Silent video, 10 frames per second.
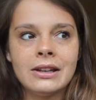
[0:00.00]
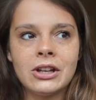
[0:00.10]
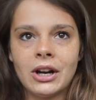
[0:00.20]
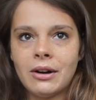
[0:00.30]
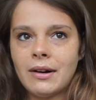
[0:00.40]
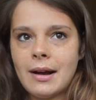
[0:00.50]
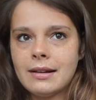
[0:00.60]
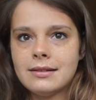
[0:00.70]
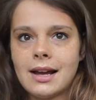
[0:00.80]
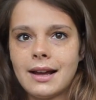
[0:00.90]
You know,
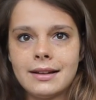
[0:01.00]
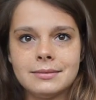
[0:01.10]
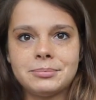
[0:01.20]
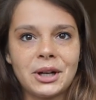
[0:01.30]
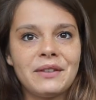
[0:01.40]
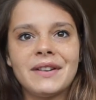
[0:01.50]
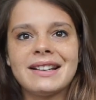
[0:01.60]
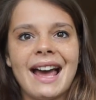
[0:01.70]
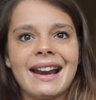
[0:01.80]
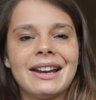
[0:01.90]
I'm not
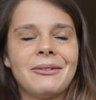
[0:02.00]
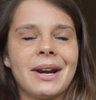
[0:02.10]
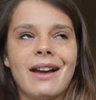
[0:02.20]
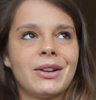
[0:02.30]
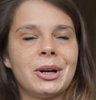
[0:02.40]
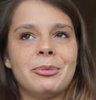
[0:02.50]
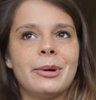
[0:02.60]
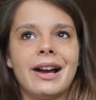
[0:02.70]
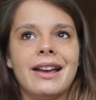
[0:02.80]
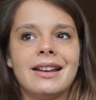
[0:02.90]
perfect at it, whatever,
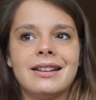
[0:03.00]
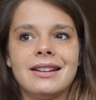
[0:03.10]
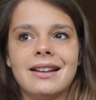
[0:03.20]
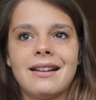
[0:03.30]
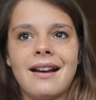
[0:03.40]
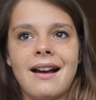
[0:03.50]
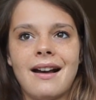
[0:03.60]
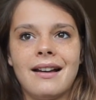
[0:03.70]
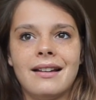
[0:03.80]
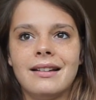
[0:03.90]
but
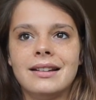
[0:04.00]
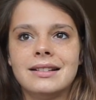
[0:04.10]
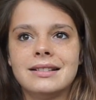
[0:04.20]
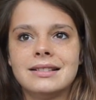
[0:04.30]
I'm